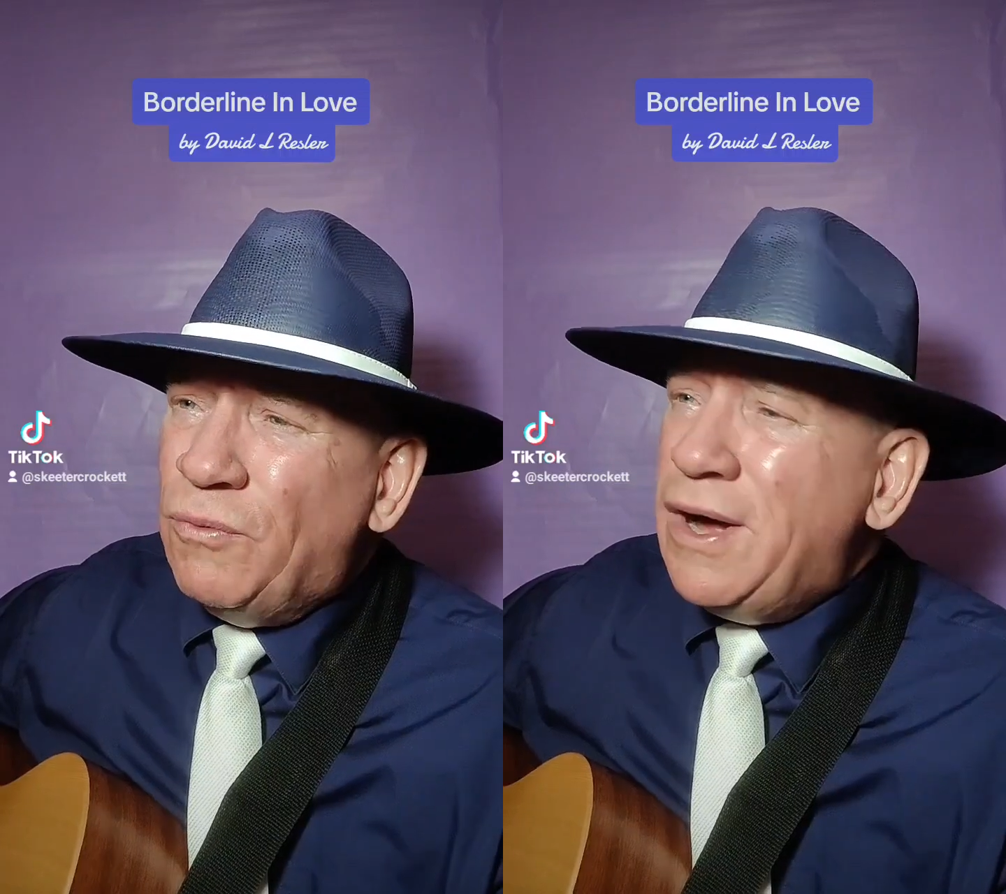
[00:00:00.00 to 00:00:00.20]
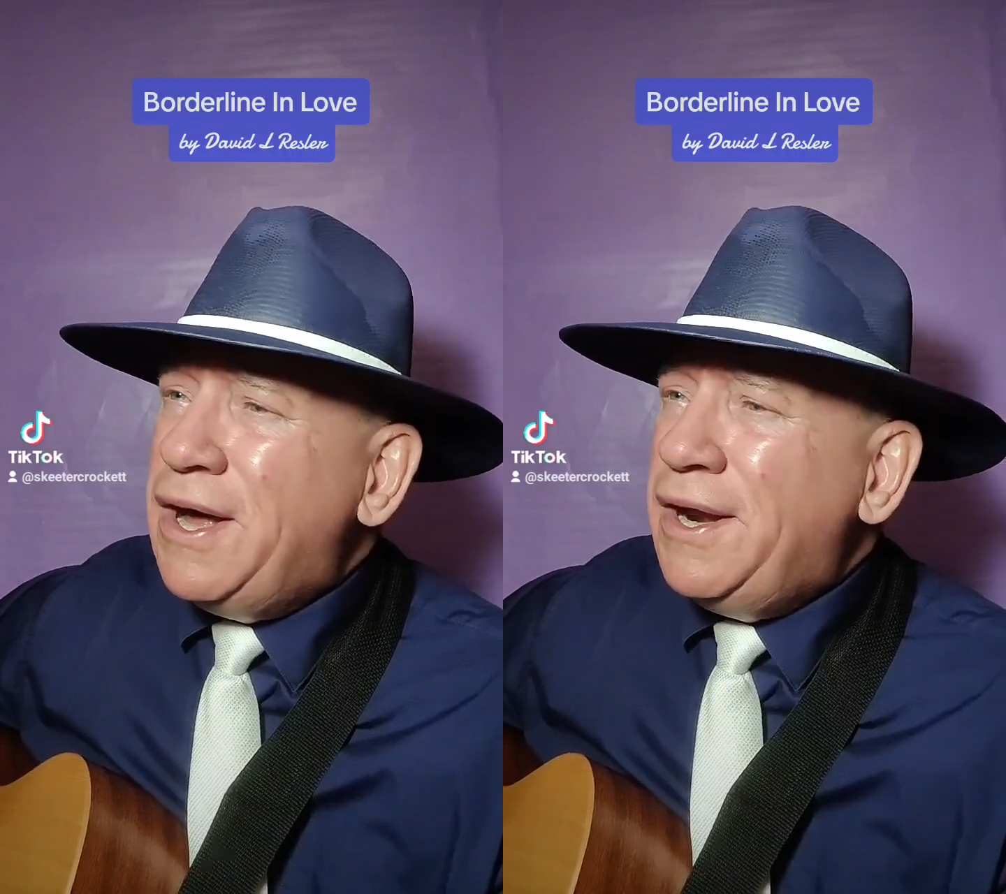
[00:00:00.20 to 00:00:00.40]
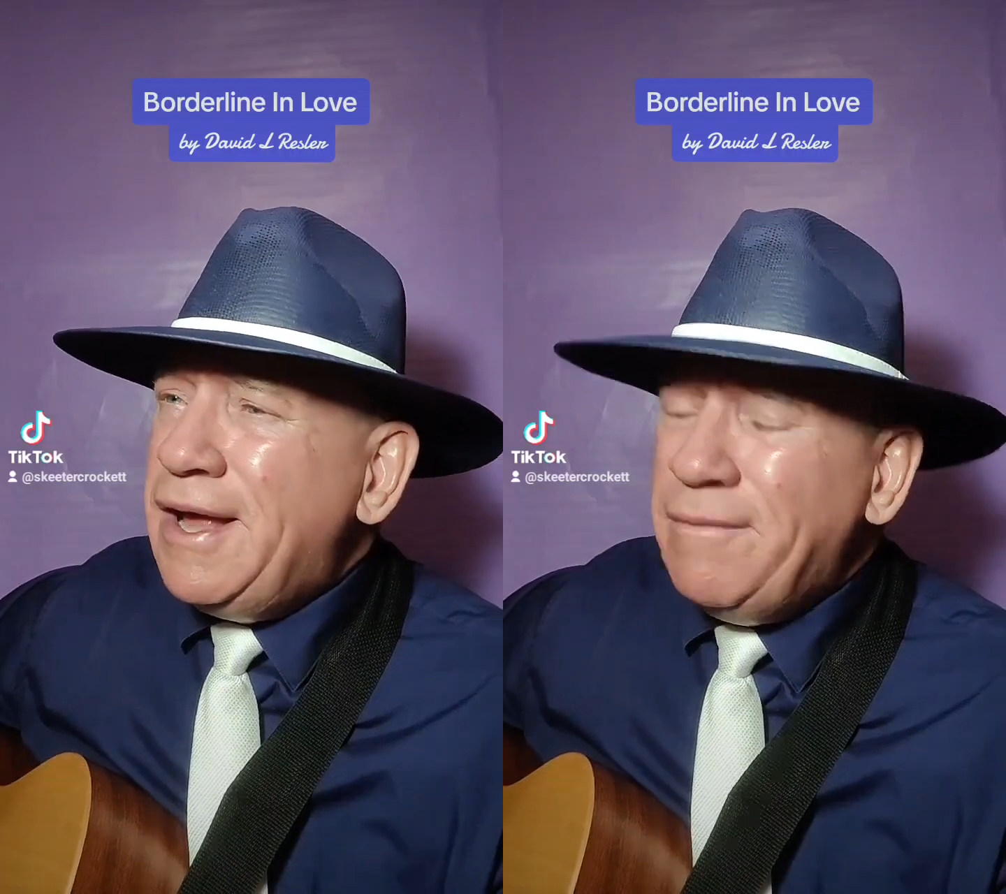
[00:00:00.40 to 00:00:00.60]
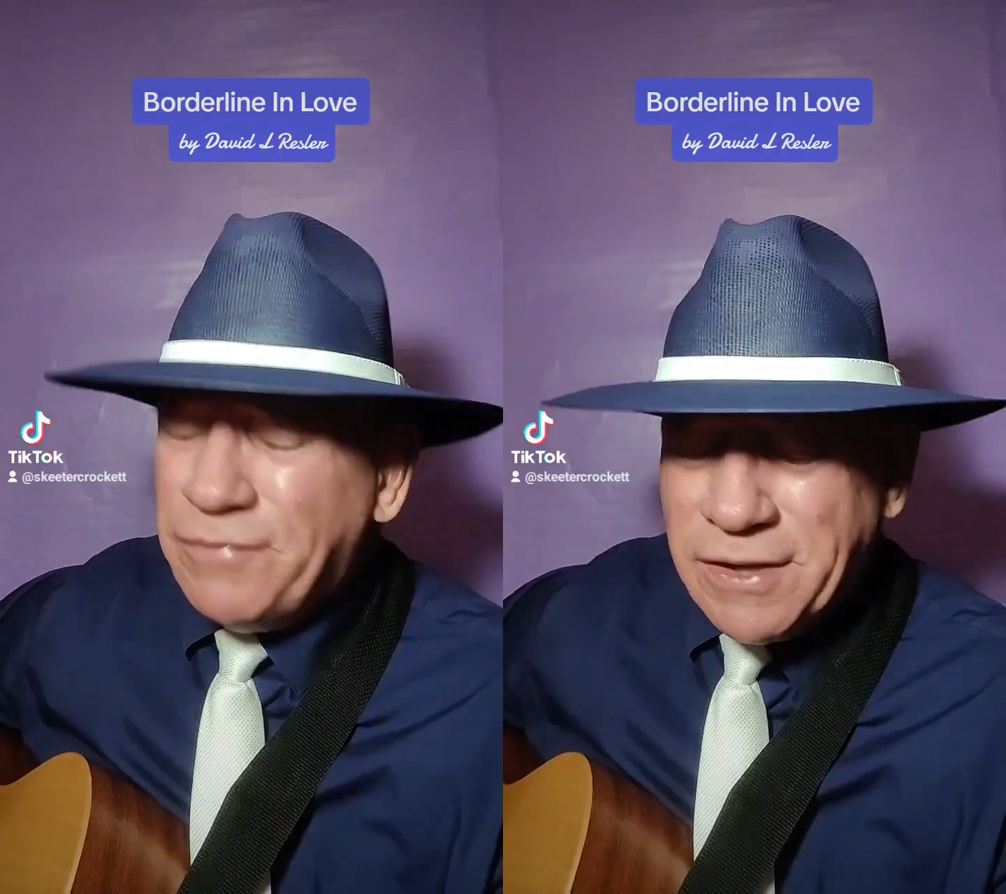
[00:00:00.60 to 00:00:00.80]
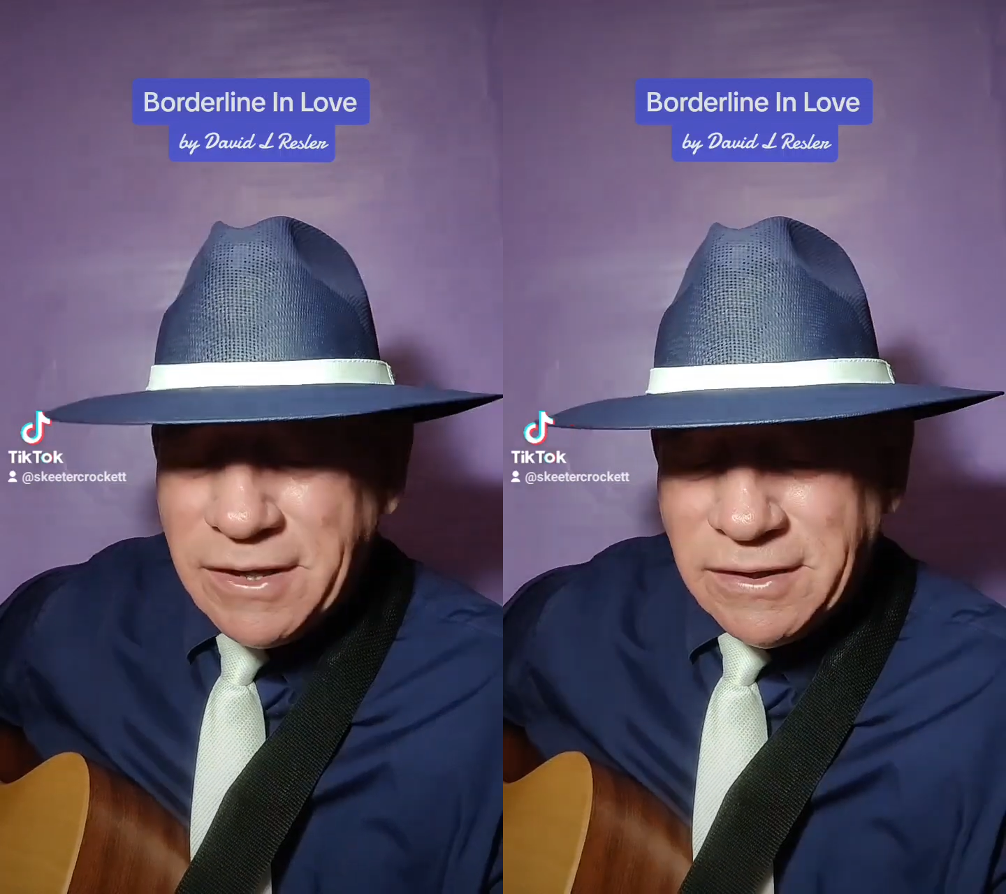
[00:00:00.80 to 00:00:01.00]
what I'm
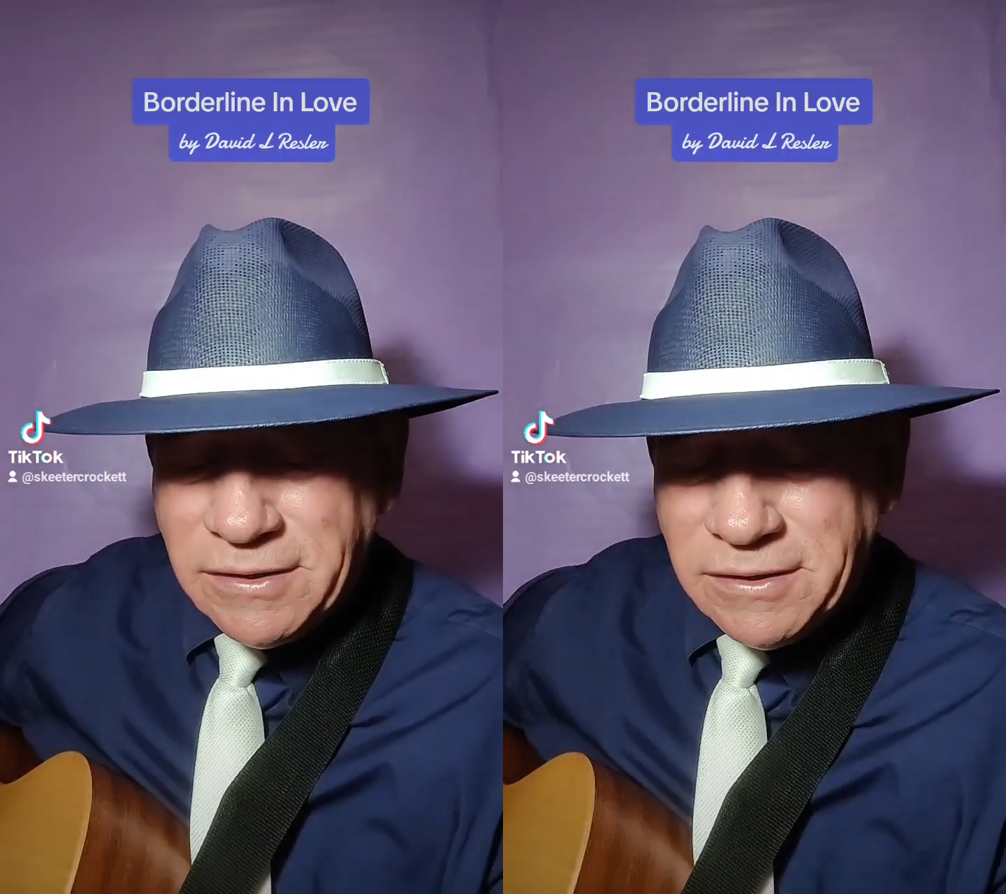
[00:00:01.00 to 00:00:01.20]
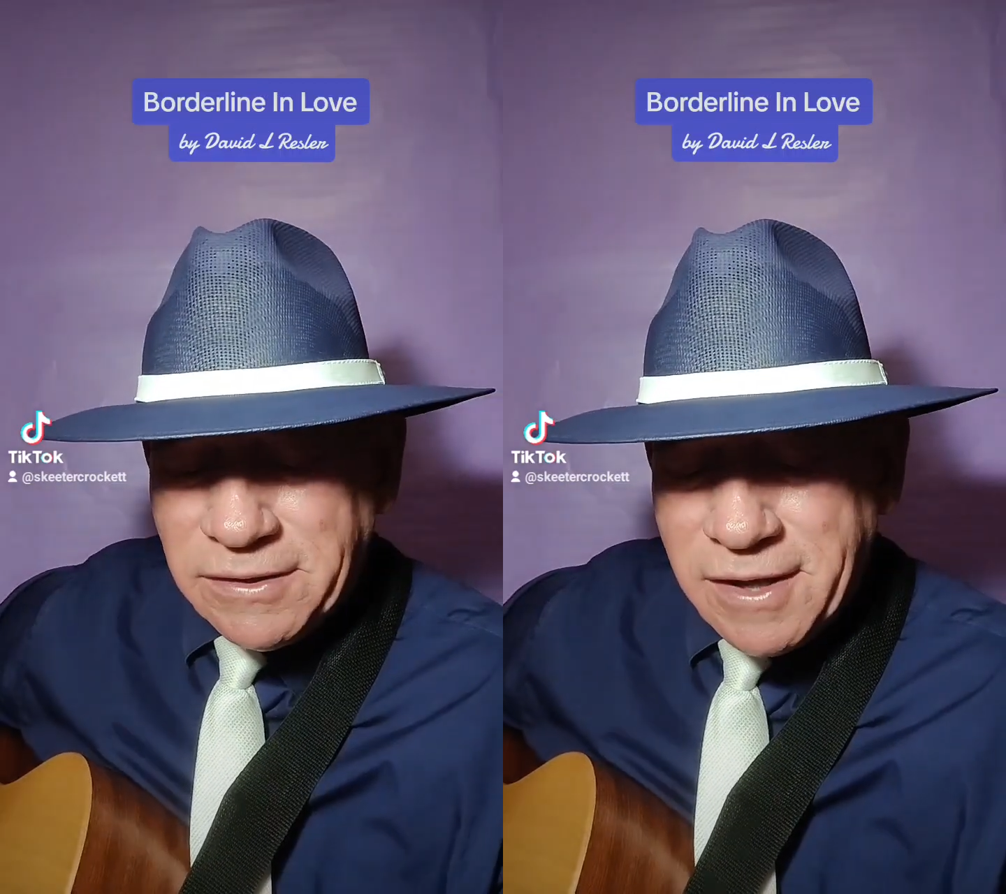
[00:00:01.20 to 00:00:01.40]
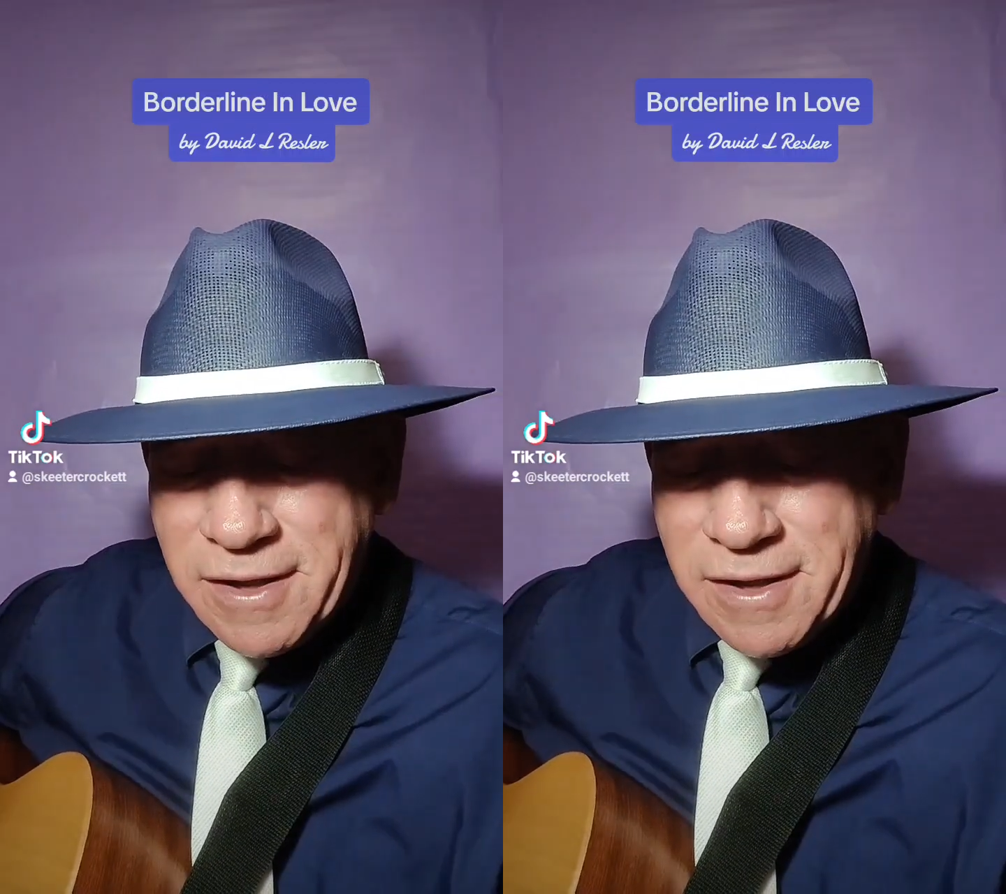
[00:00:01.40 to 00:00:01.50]
thinking